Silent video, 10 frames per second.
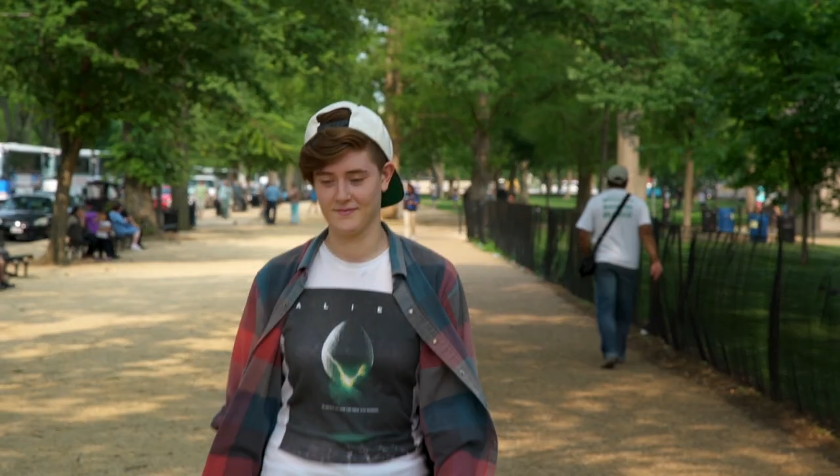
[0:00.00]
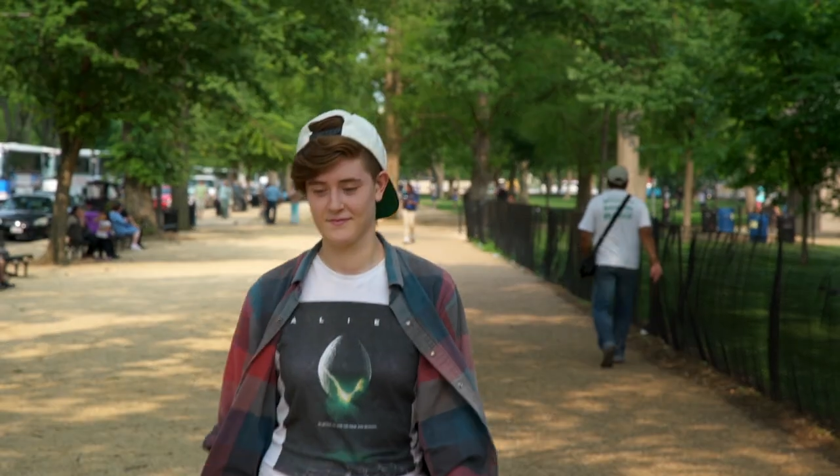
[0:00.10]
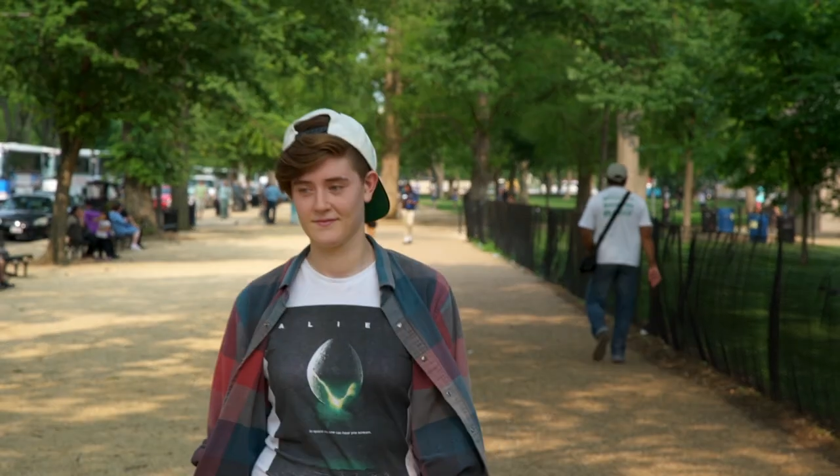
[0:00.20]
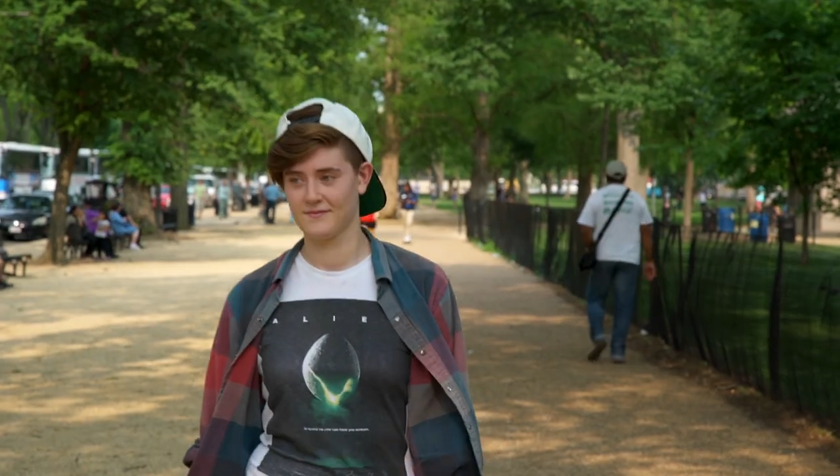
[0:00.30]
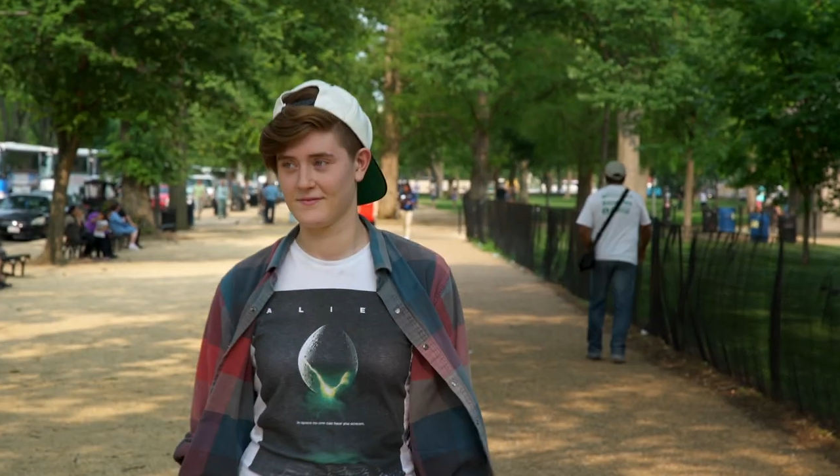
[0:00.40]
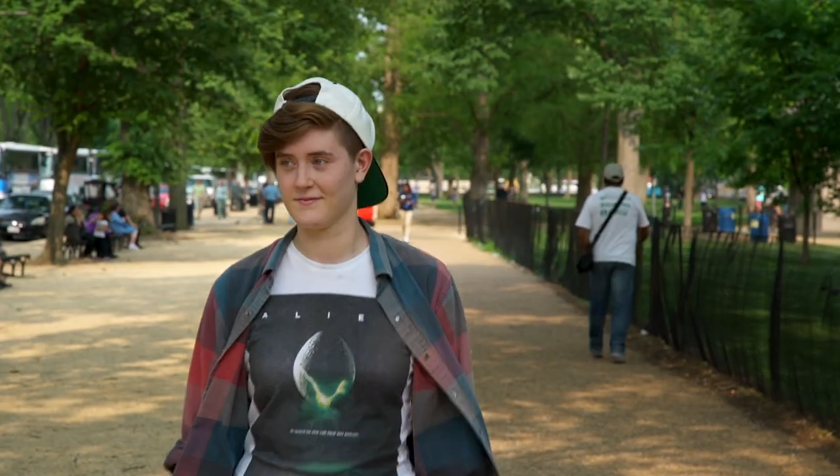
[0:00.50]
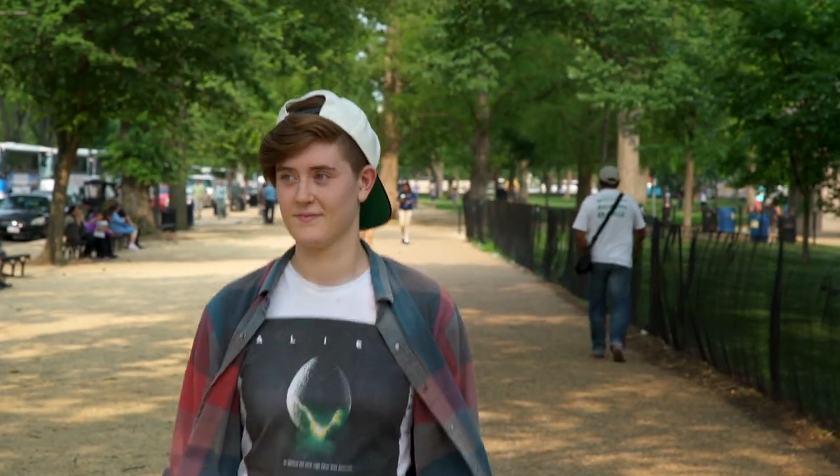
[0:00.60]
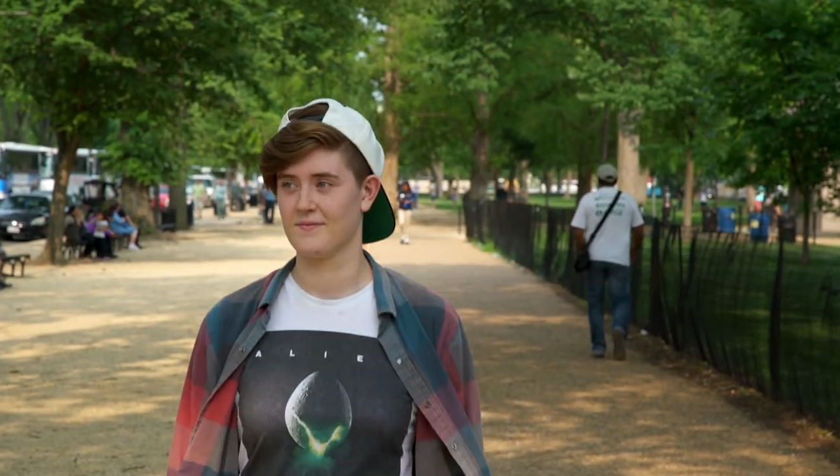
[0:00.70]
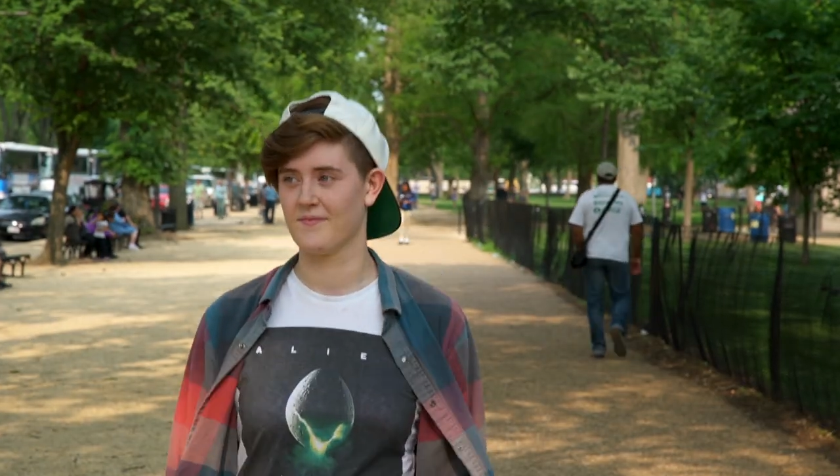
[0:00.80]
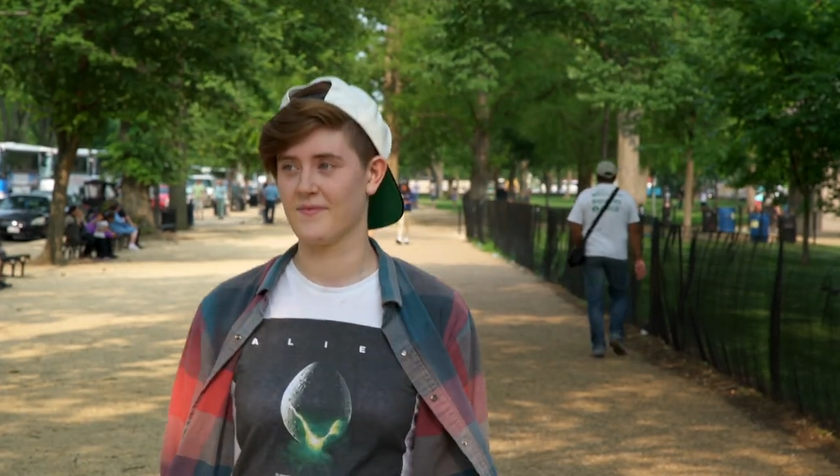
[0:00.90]
like, hey,
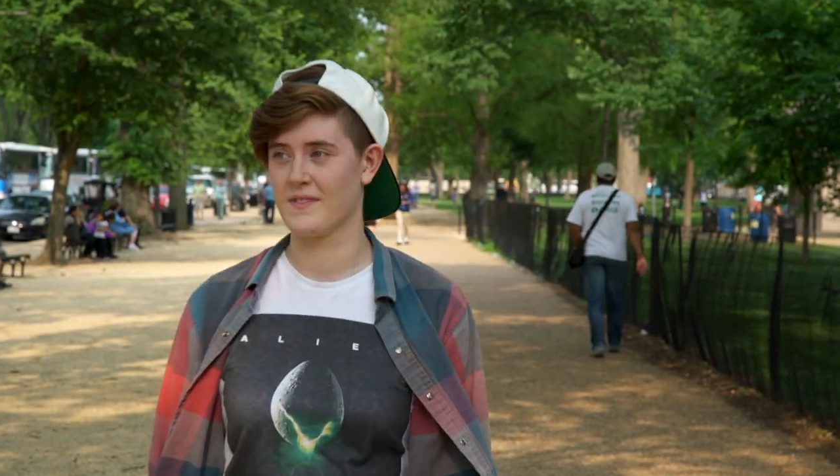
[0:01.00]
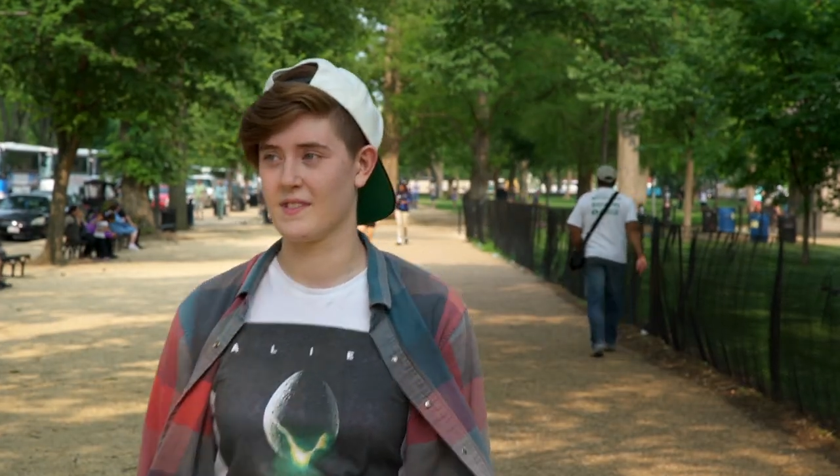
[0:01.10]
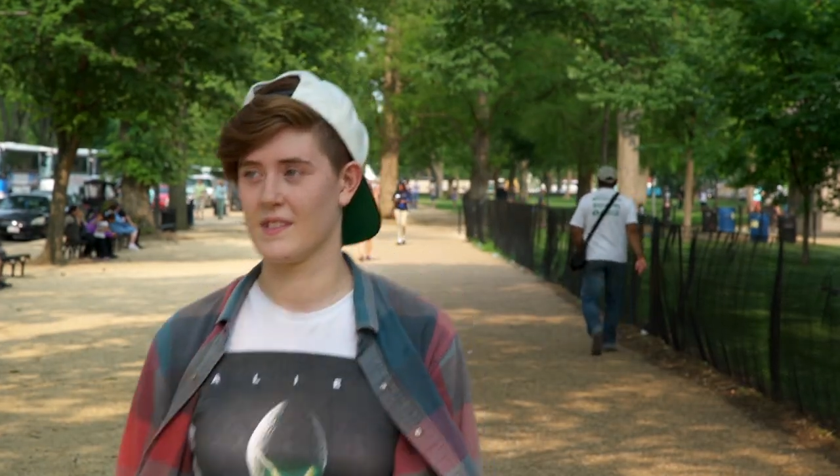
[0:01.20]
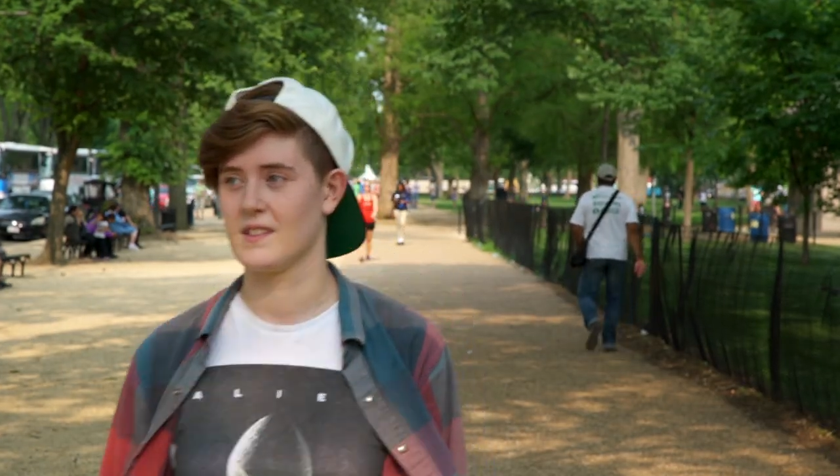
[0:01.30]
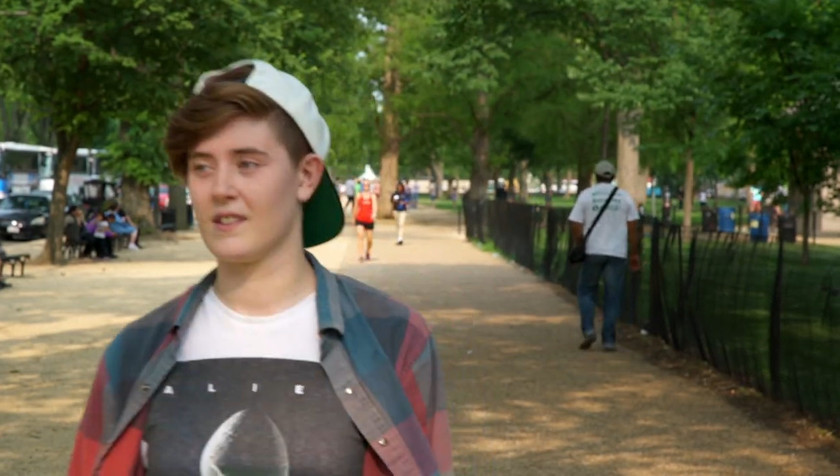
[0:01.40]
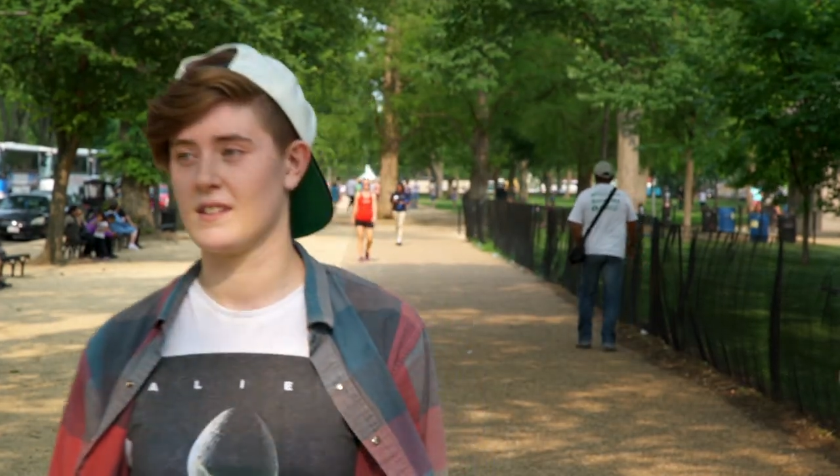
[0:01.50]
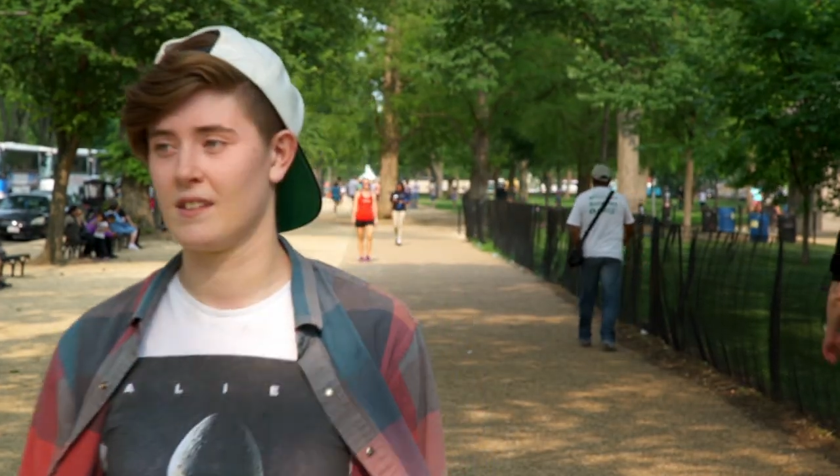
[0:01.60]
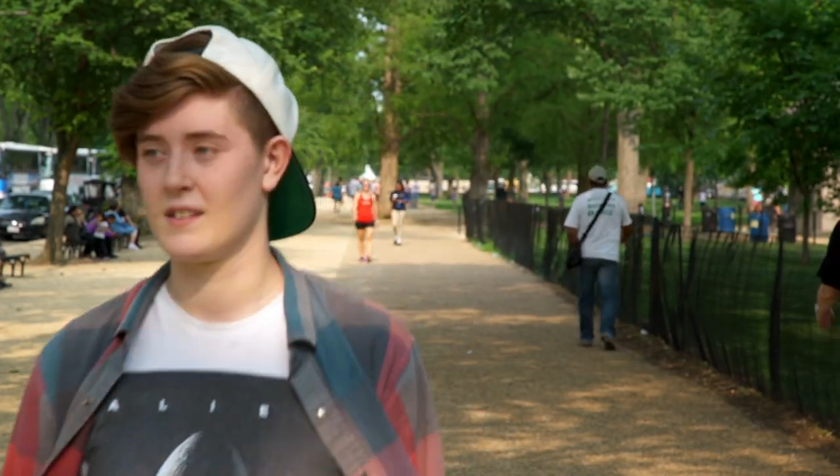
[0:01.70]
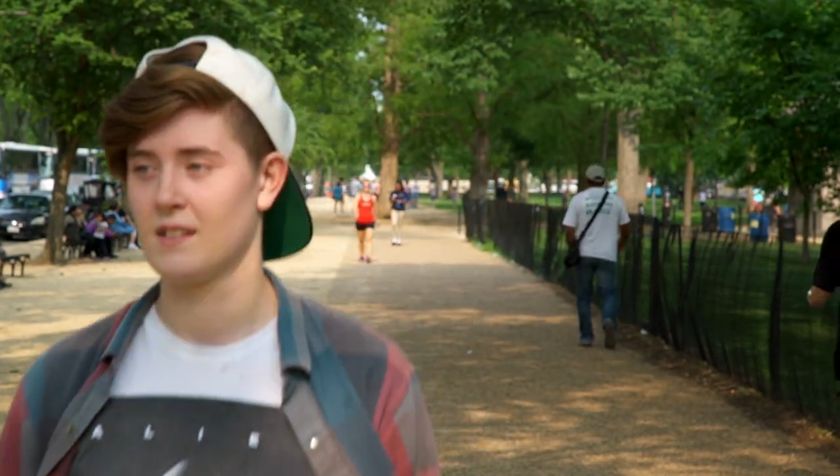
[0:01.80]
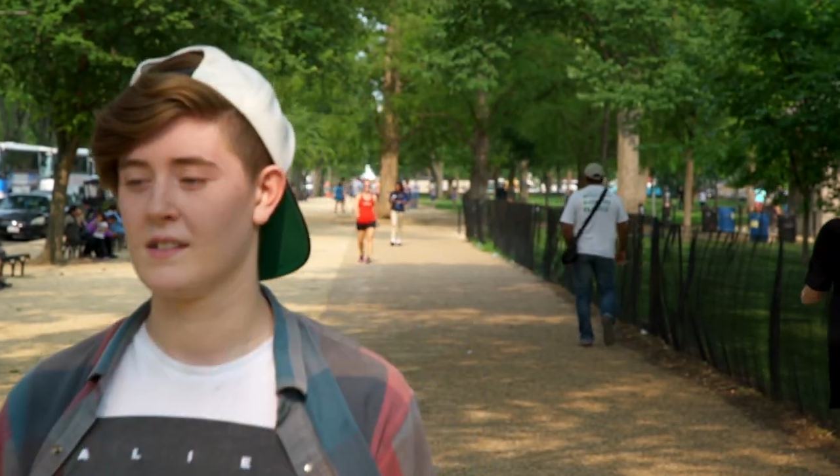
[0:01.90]
Barack Obama,
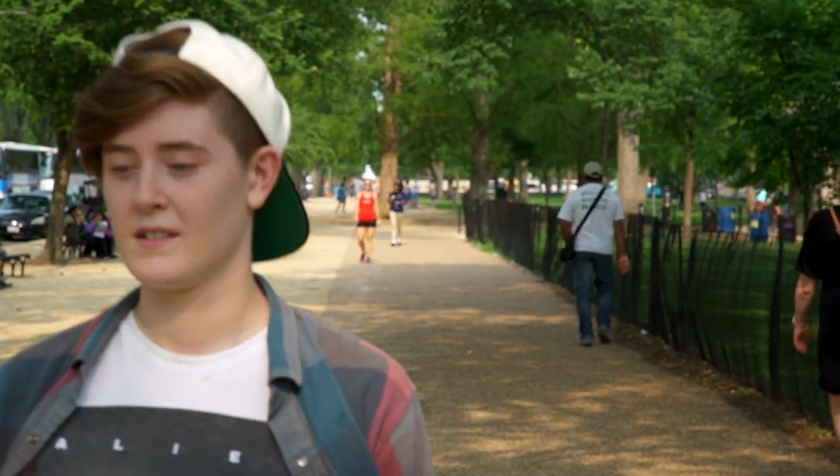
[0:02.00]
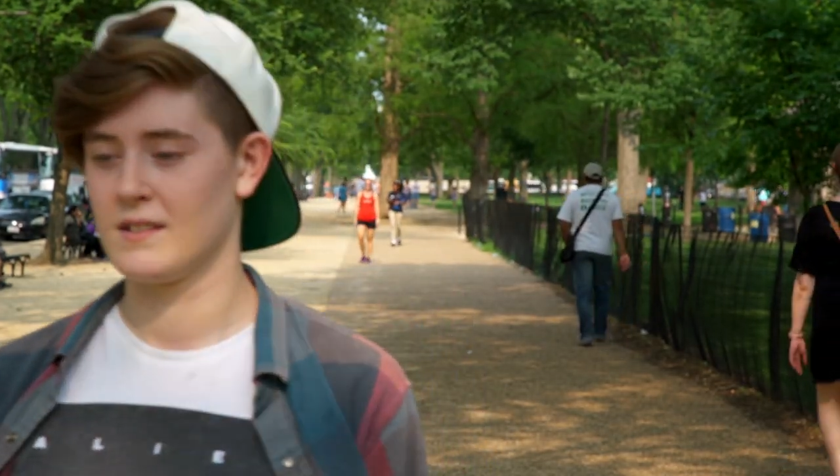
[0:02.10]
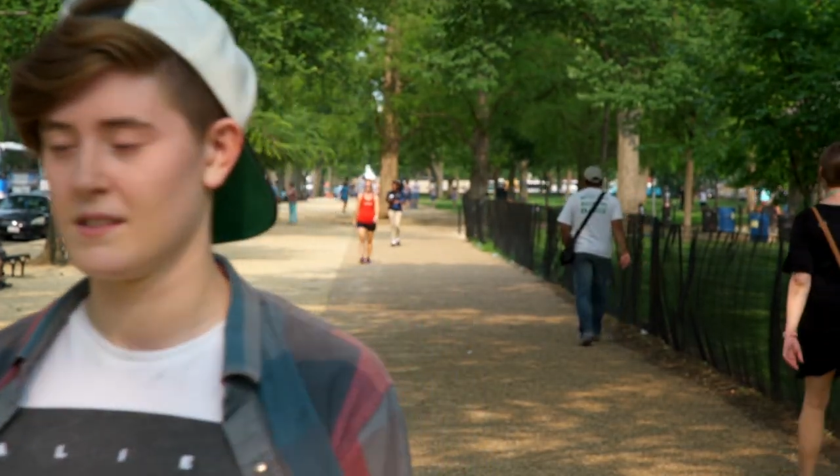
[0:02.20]
hey, Michelle.